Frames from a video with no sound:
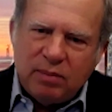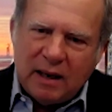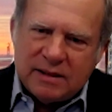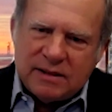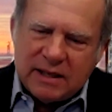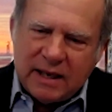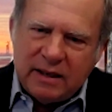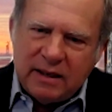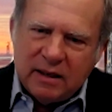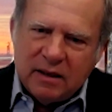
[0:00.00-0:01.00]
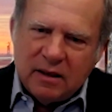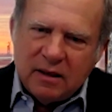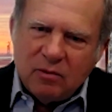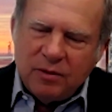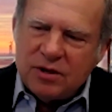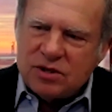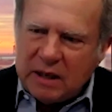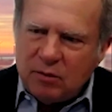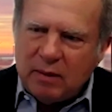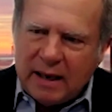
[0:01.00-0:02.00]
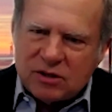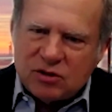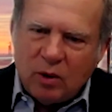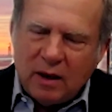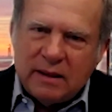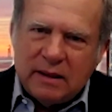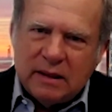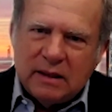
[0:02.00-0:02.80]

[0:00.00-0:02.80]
blindsided with this double black swan.